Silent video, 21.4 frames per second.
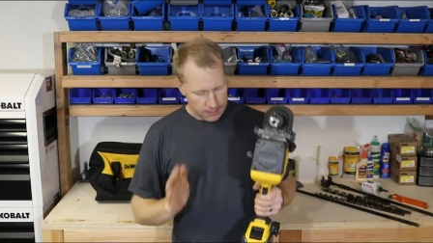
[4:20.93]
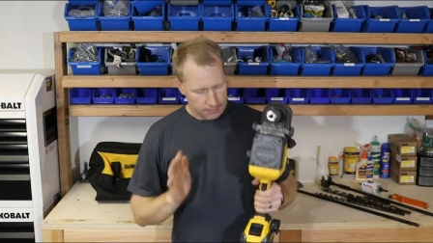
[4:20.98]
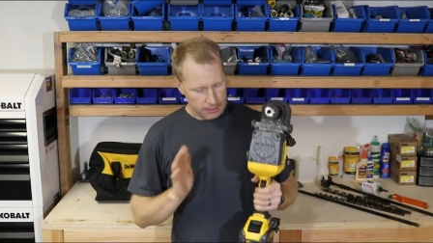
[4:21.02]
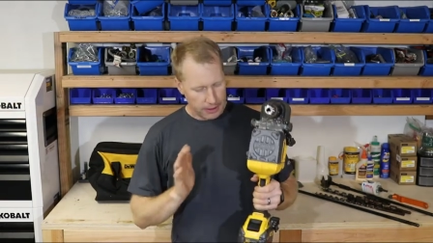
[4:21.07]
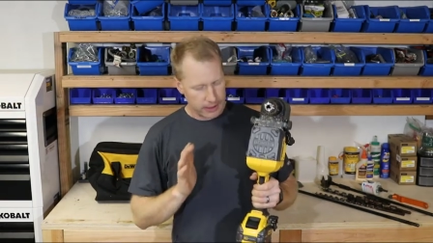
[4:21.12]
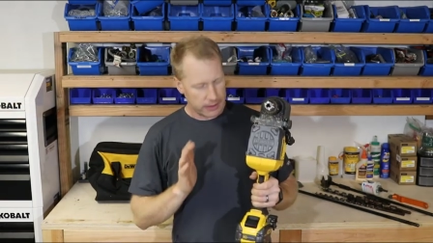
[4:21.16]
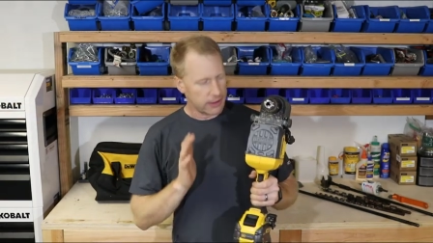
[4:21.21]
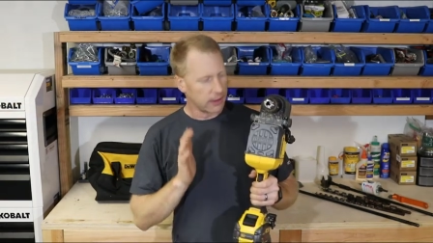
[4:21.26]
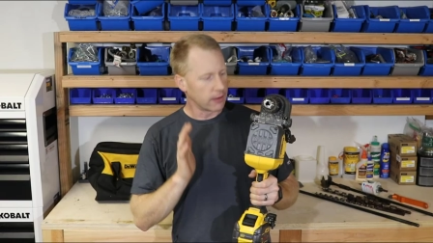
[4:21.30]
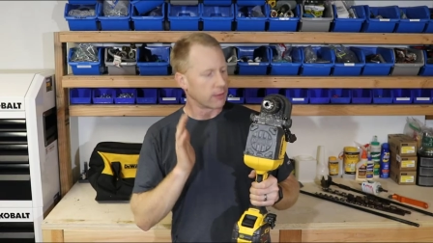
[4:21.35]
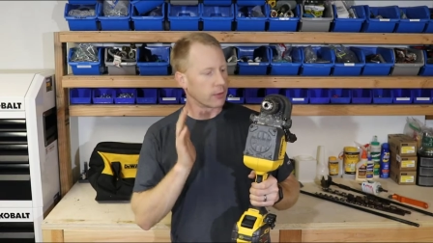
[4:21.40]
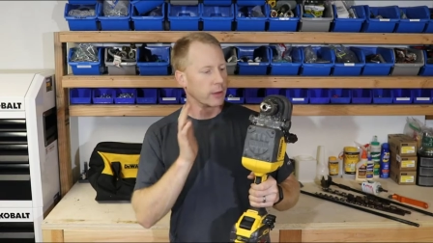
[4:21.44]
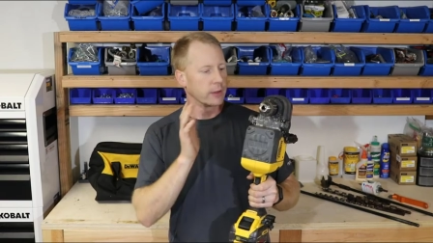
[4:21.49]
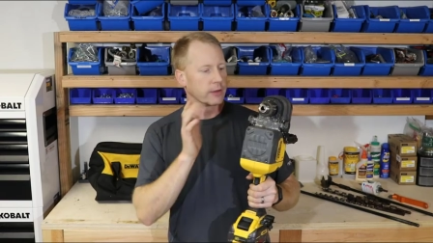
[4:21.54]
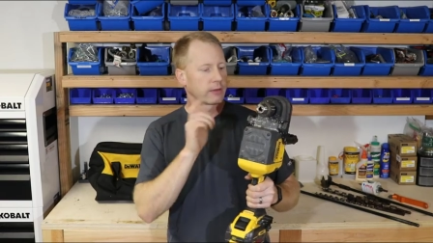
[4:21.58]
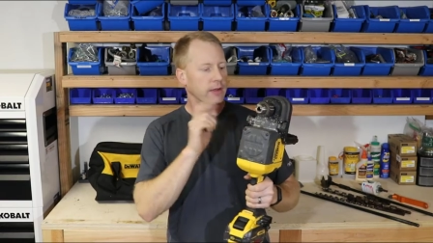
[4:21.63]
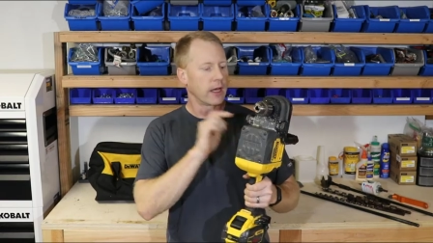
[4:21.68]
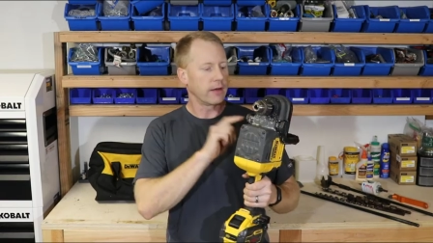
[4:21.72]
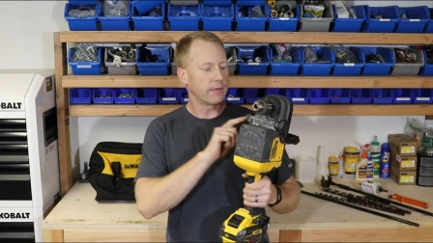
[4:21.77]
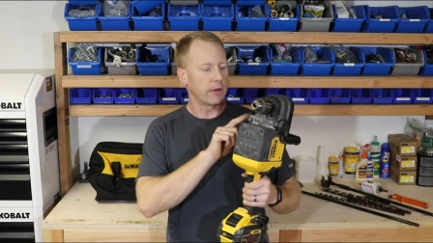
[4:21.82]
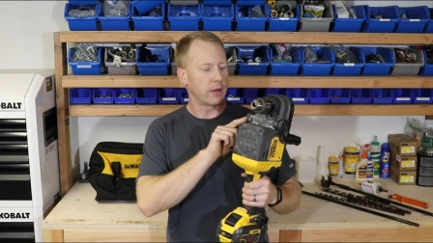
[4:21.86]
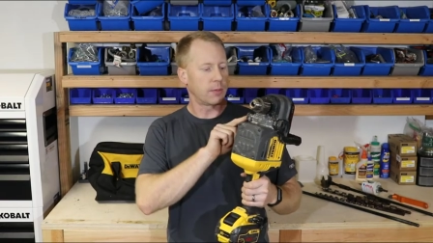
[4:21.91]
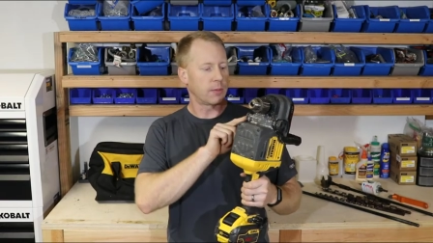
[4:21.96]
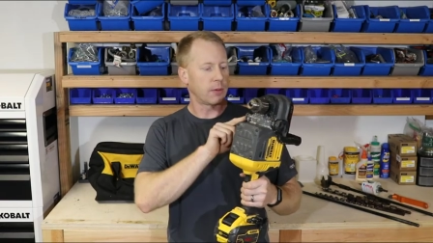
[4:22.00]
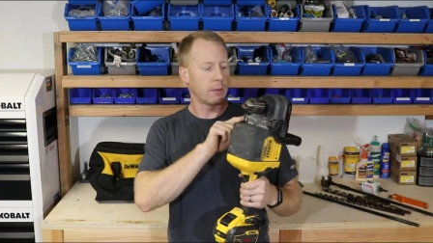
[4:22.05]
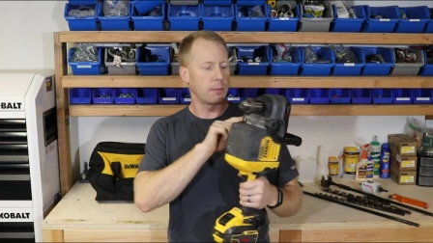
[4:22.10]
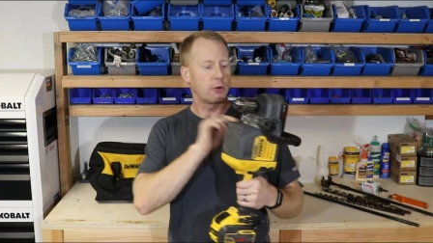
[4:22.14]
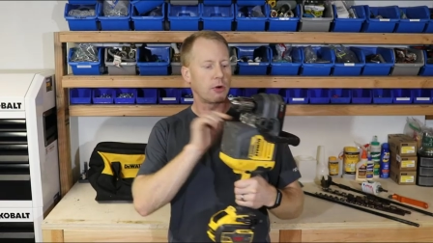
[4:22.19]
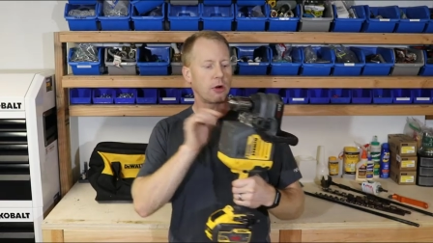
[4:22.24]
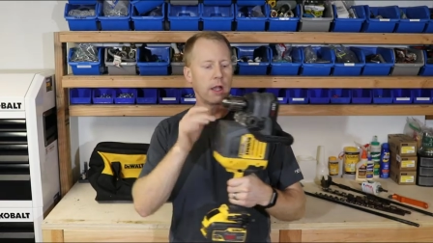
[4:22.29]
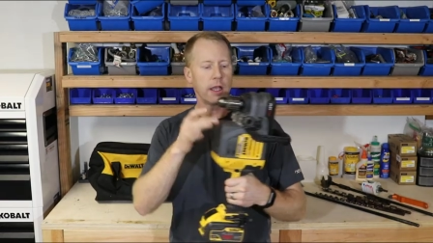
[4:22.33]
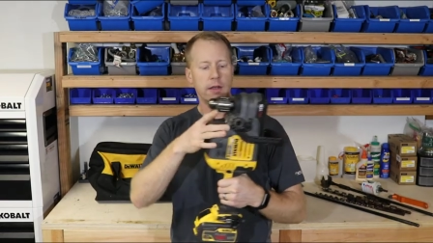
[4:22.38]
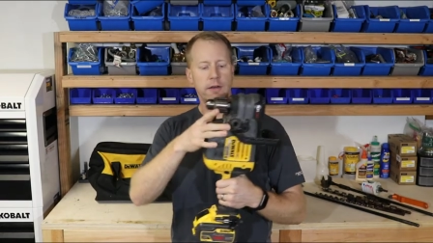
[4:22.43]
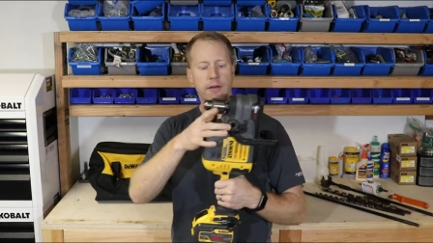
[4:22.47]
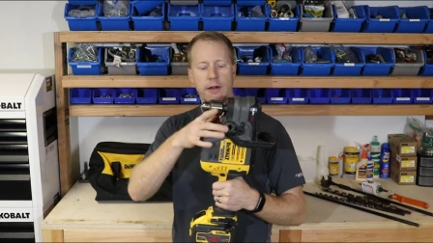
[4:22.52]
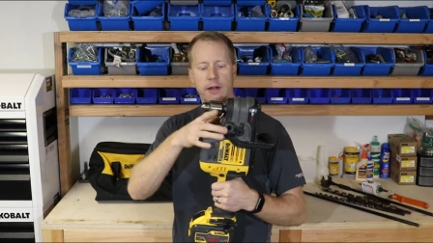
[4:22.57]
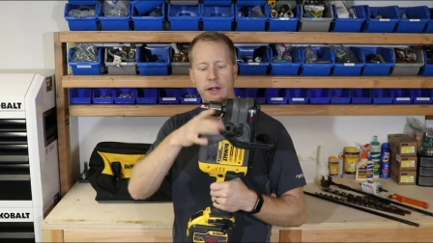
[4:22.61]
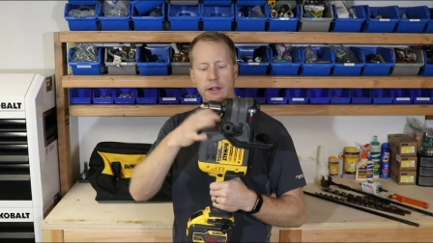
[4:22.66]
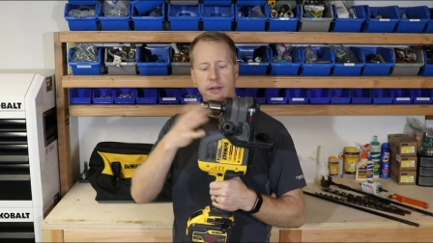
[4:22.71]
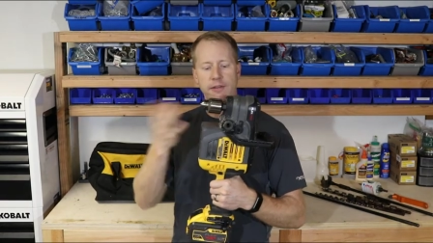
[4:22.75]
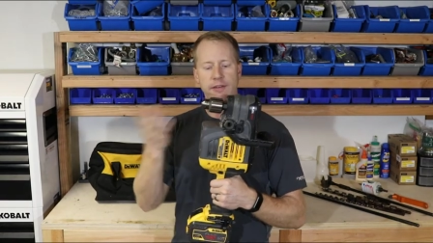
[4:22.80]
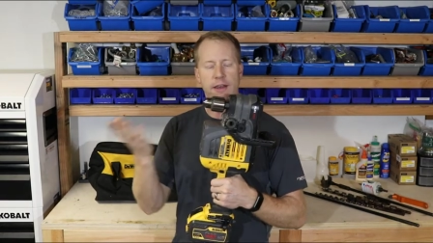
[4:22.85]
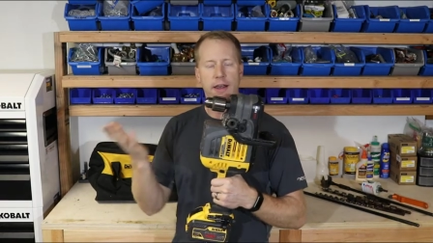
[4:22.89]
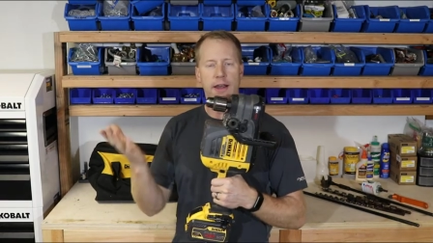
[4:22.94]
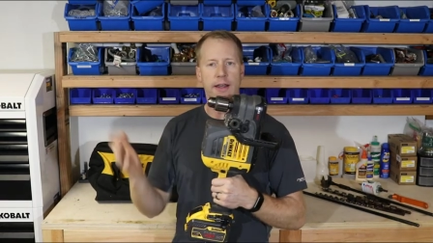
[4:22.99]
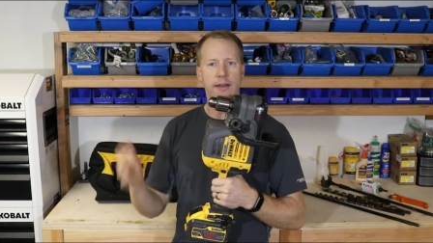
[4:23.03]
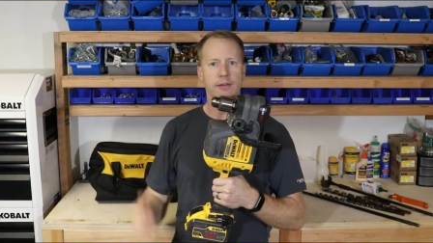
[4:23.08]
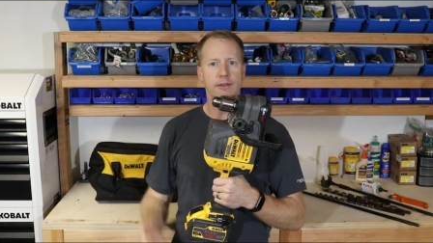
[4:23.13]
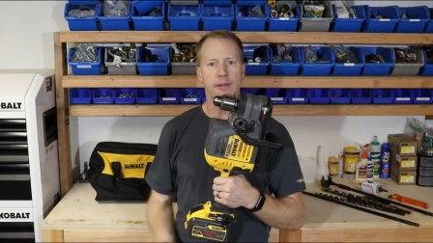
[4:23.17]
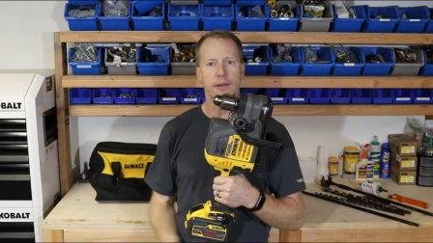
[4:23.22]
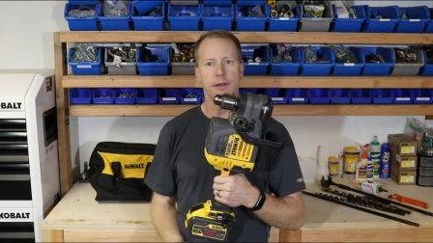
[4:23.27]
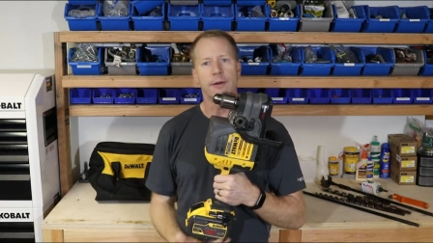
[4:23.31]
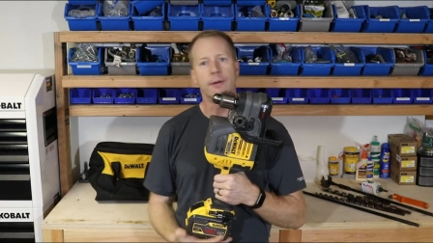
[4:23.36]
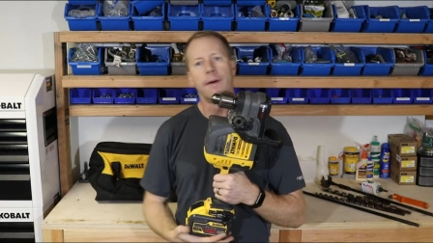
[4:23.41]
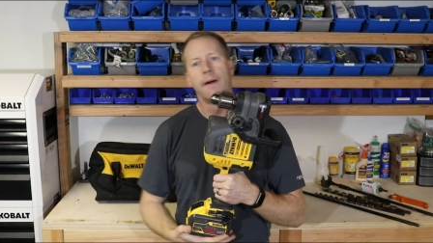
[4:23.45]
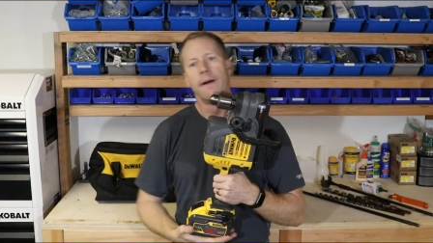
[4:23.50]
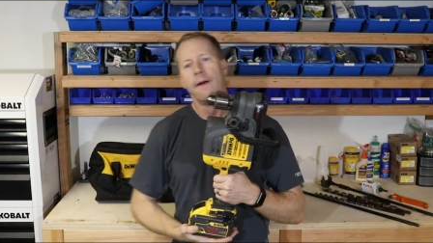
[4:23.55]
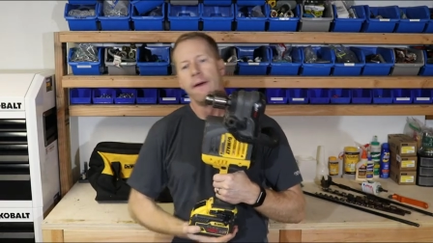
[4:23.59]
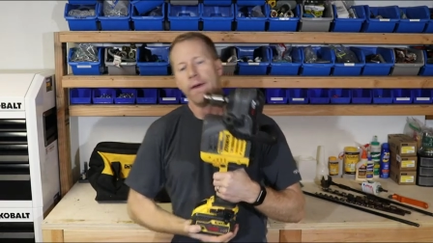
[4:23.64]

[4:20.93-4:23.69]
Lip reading: But this one's kind of a proprietary size, so